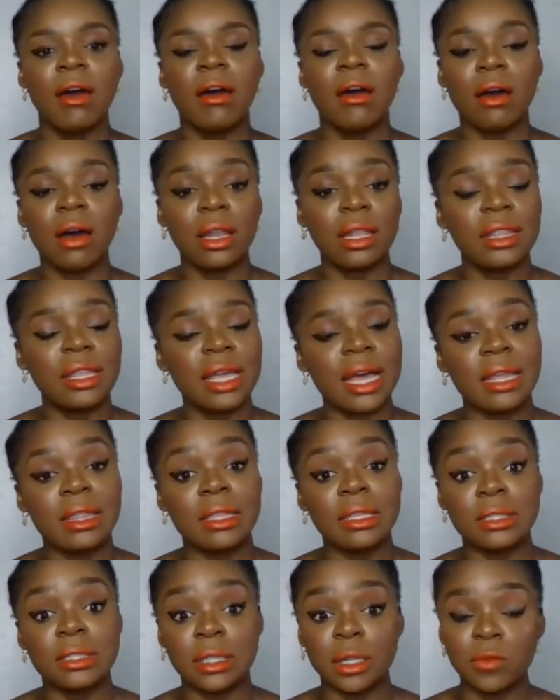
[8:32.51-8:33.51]
All of the
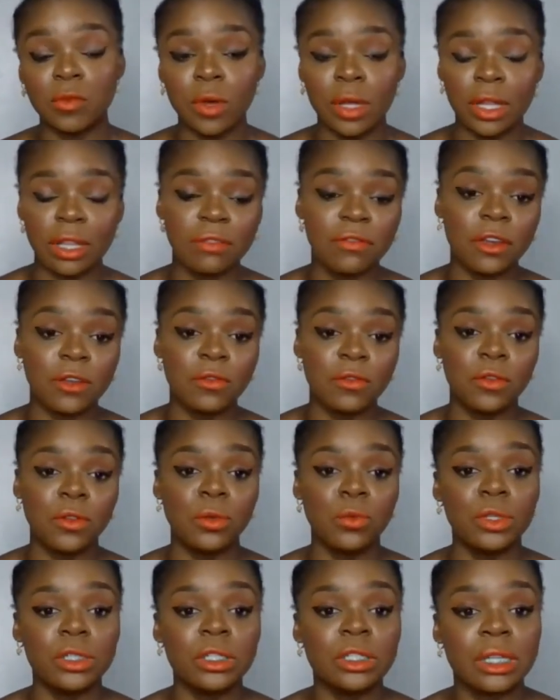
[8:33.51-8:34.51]
athletes that have qualified for
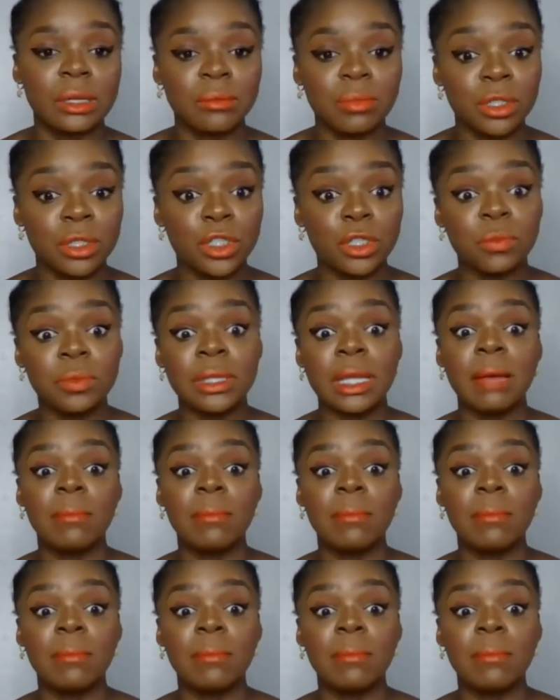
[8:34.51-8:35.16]
the World Championships,